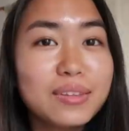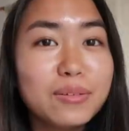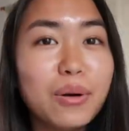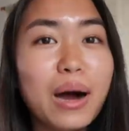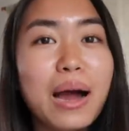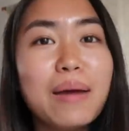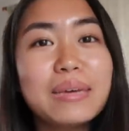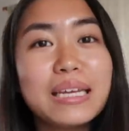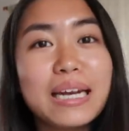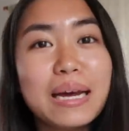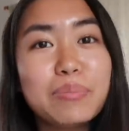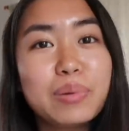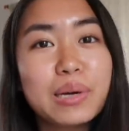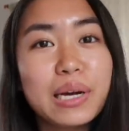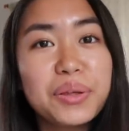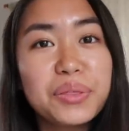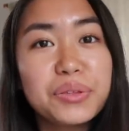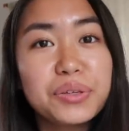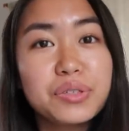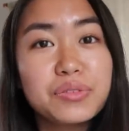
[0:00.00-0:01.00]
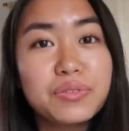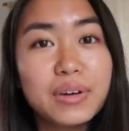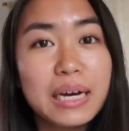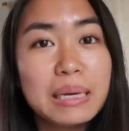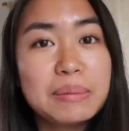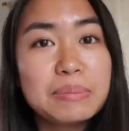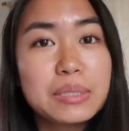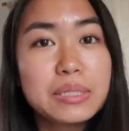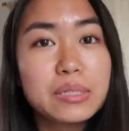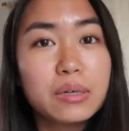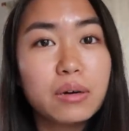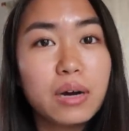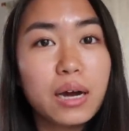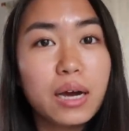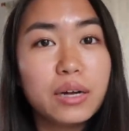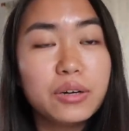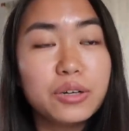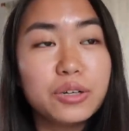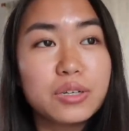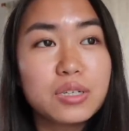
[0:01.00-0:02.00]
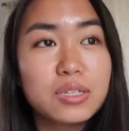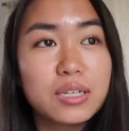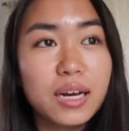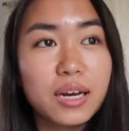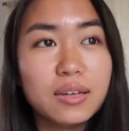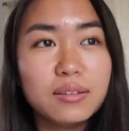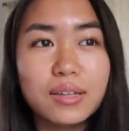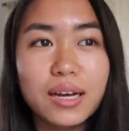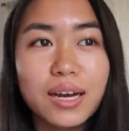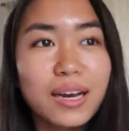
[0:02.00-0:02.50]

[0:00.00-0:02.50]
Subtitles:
Well, I mean, I put out those vibes, so I understand